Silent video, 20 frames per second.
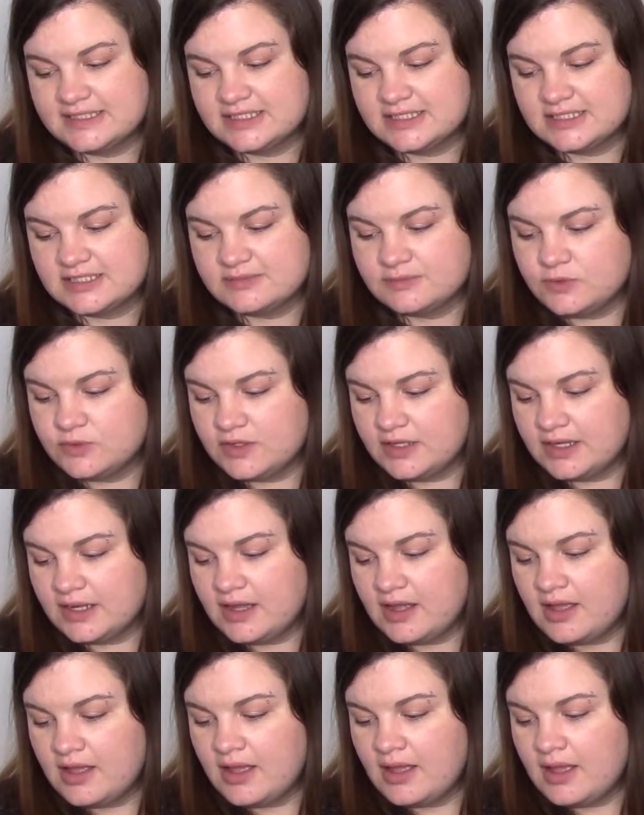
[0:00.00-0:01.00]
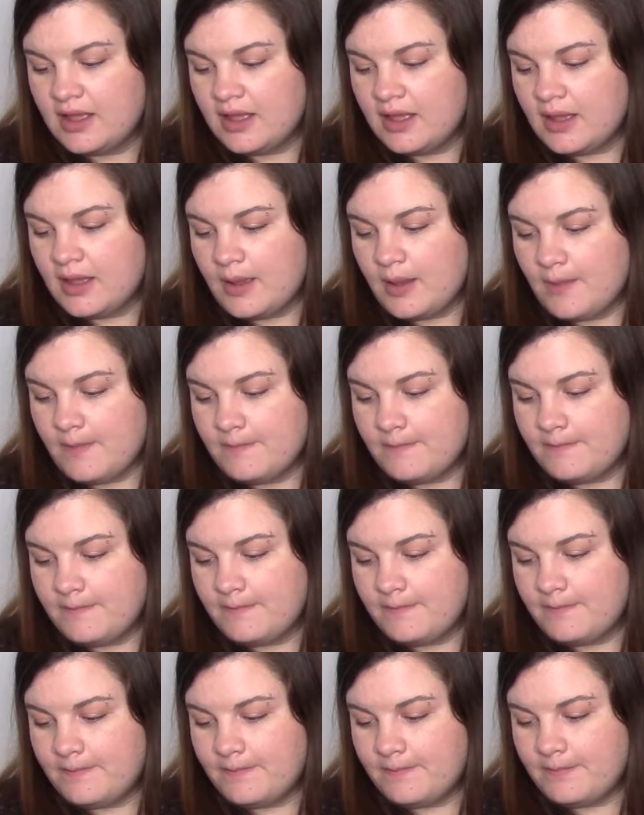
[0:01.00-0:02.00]
smoothing
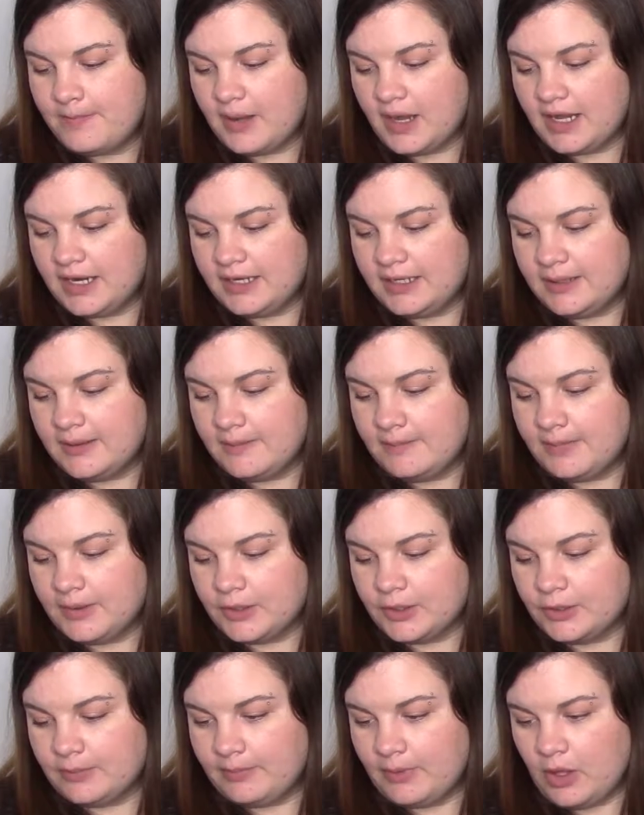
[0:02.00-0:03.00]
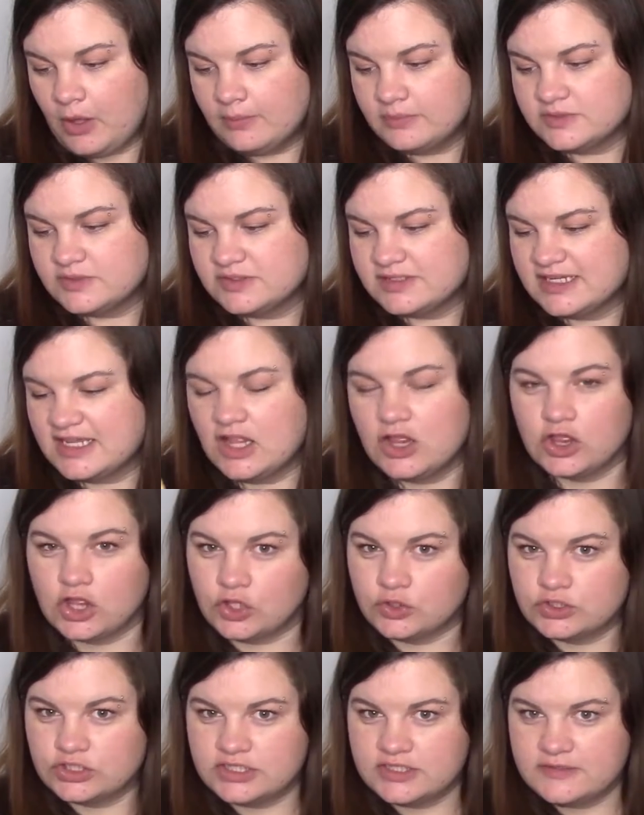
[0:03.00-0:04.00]
body butter balm. So it's like a
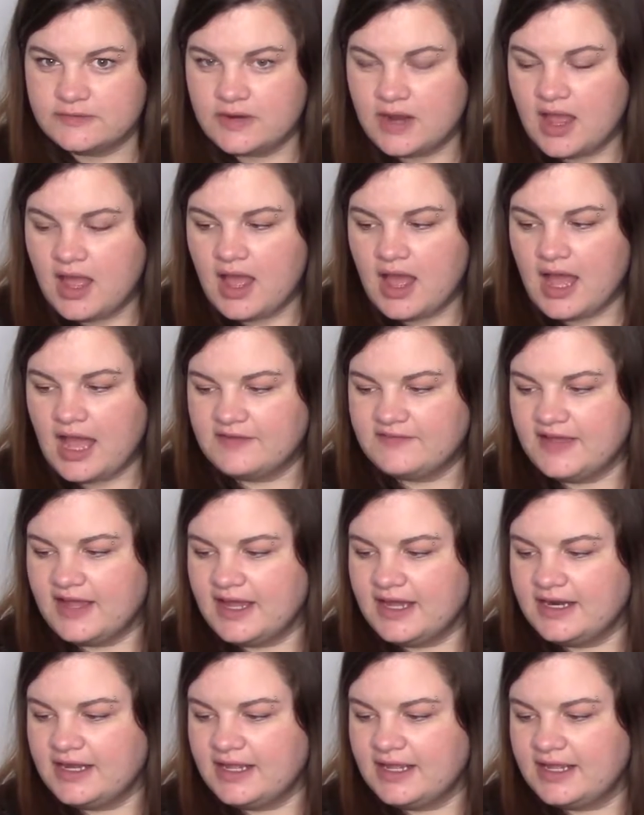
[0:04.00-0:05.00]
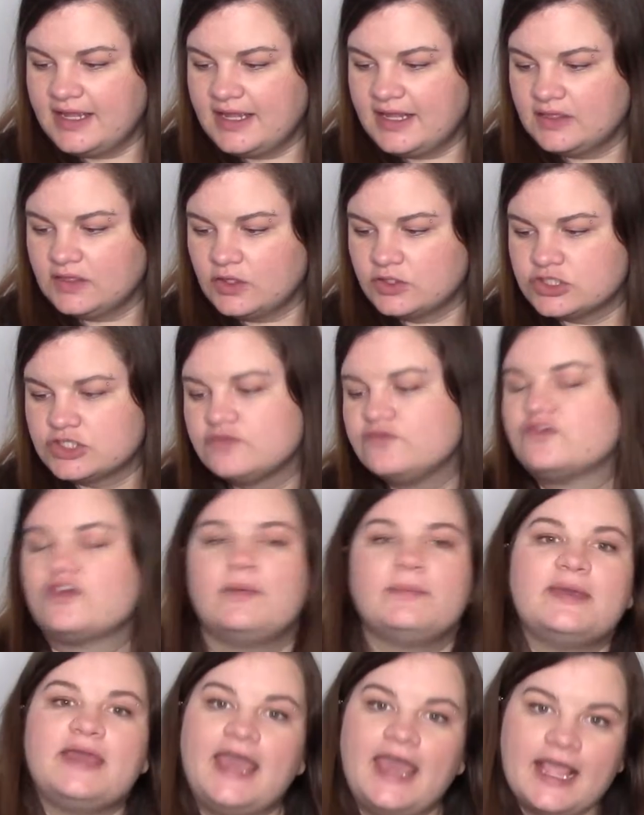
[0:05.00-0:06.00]
lotion. I've had a lotion
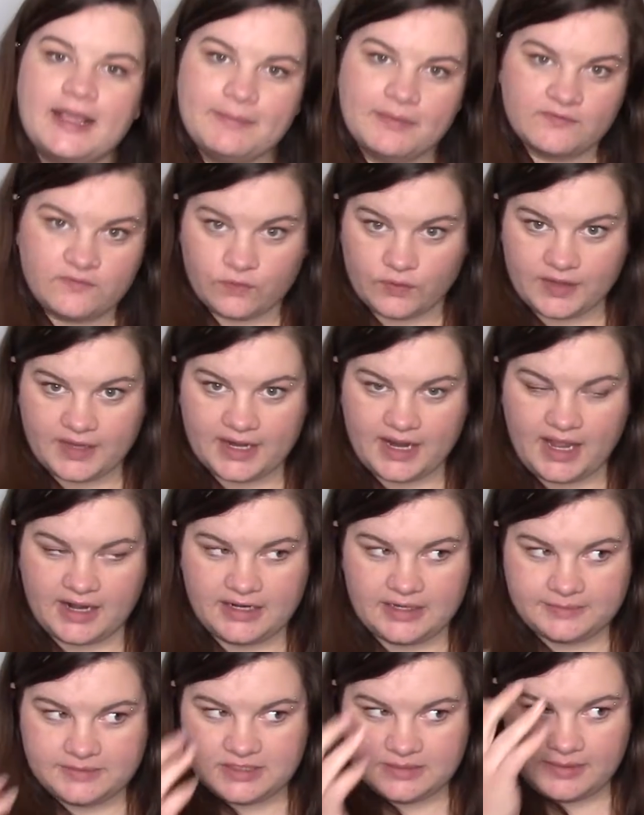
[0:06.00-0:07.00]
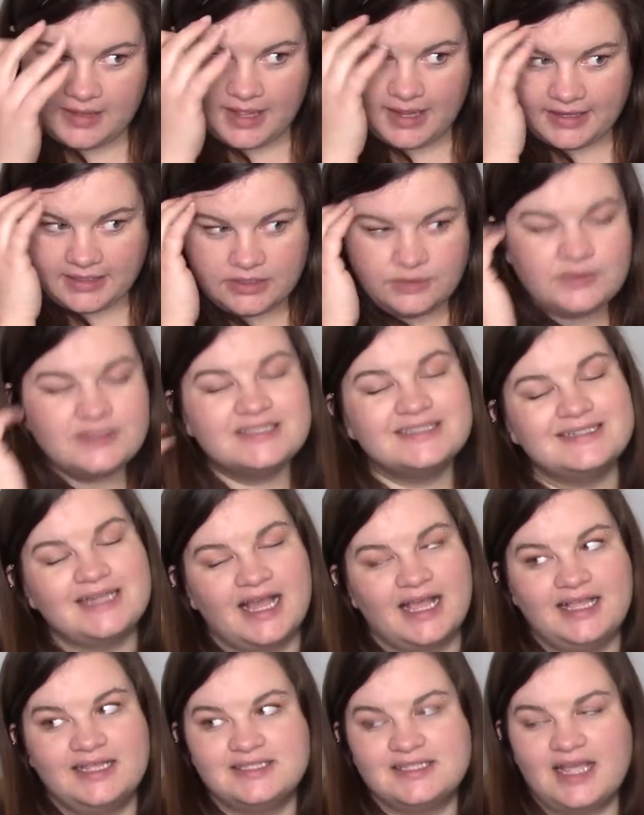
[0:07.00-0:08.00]
from Cake before that I got an Ipsy bag, and it was
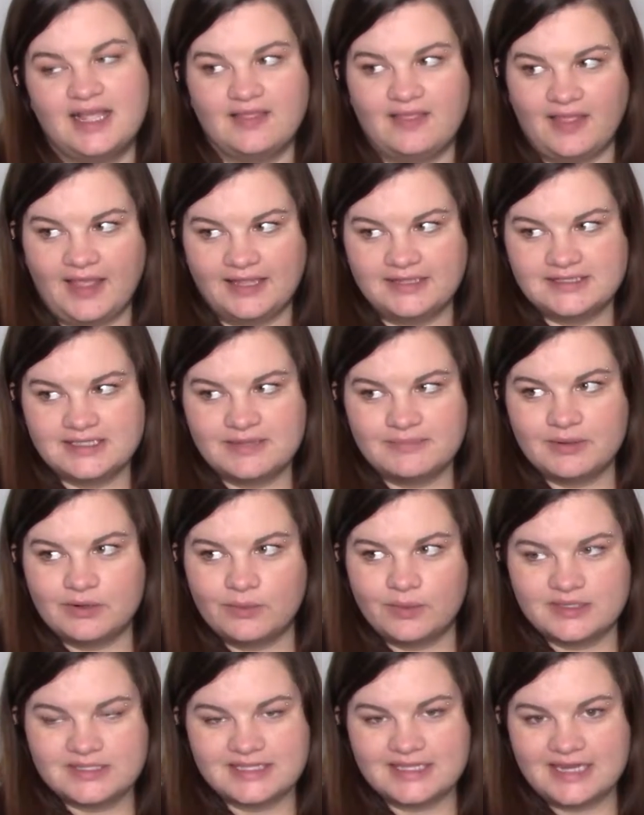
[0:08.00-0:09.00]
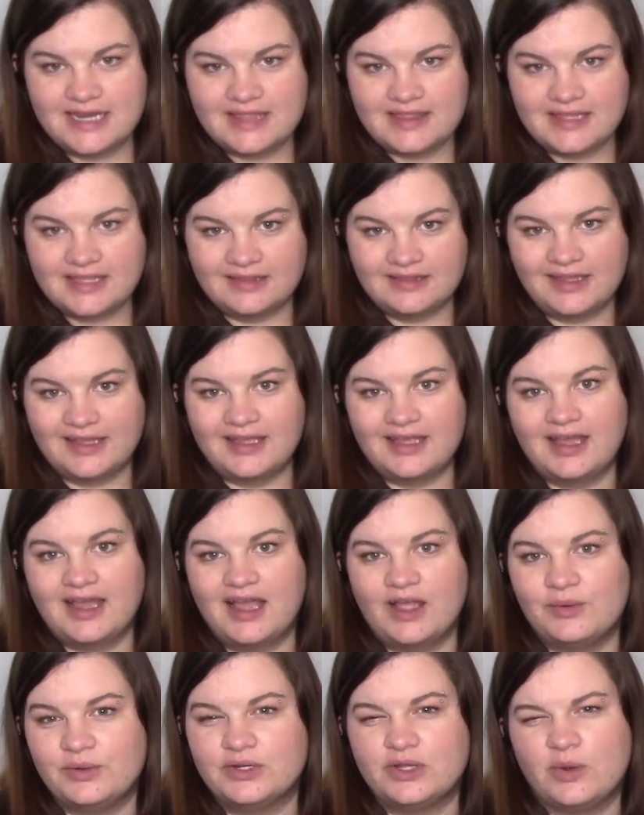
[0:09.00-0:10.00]
nice. I liked it, but it wasn't anything like
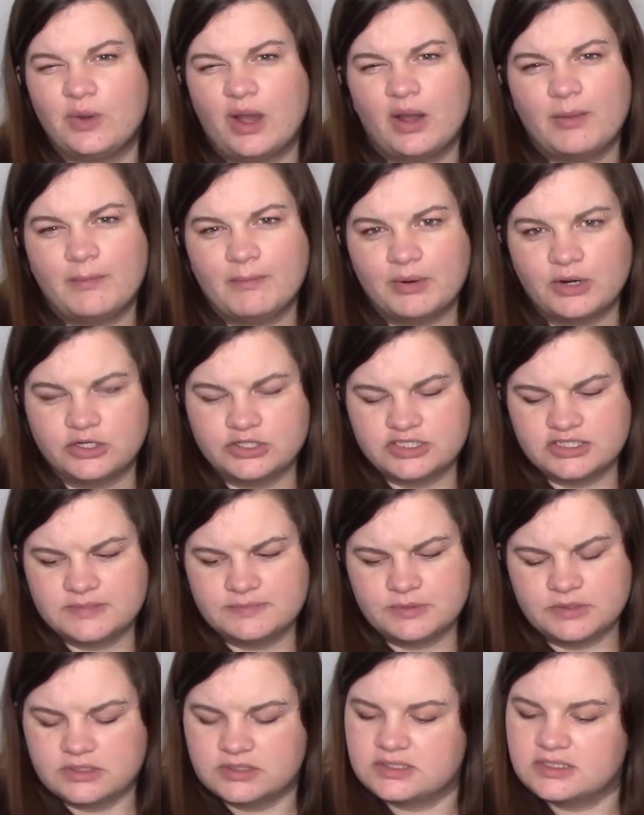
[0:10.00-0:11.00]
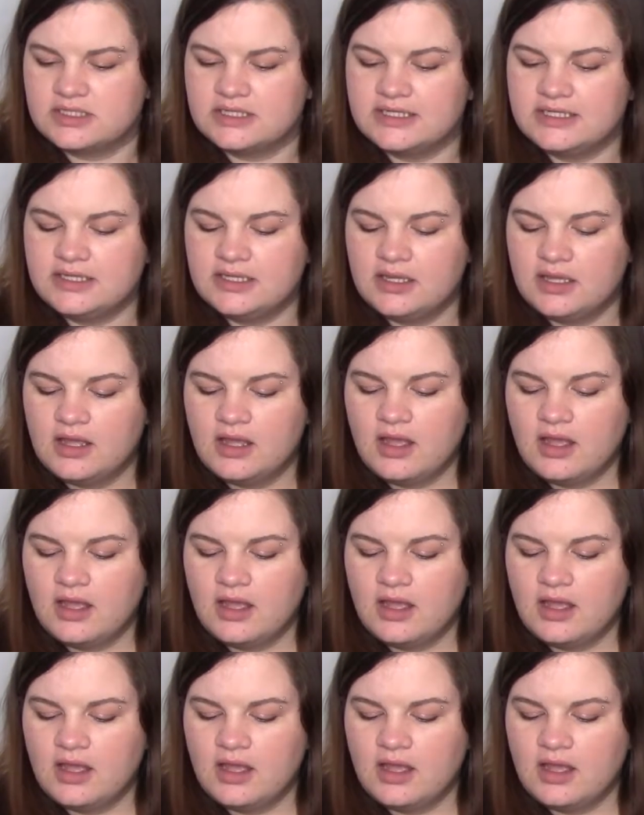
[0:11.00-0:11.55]
I would go out and purchase personally.